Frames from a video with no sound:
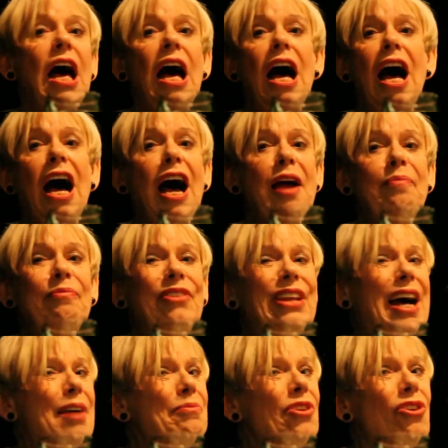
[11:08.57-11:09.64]
I'm
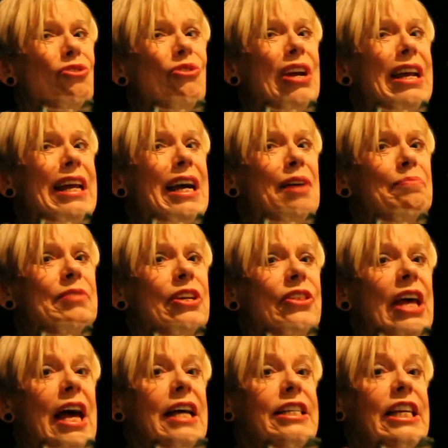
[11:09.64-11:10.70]
not really up to
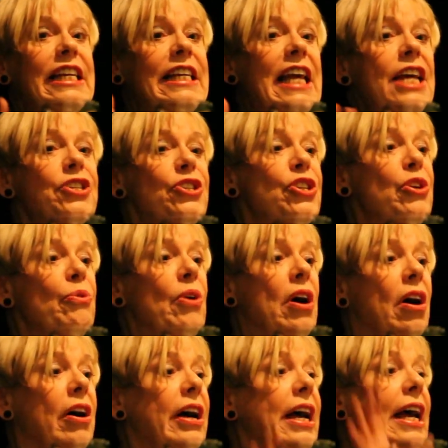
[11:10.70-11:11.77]
that. Yes, you
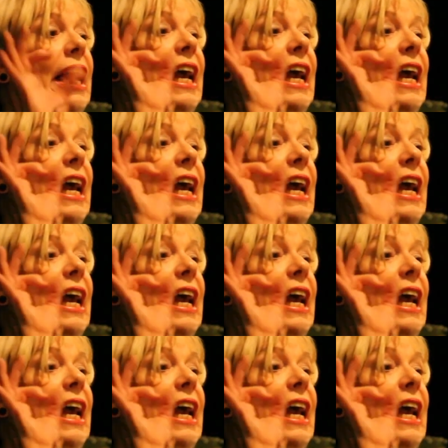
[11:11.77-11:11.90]
are.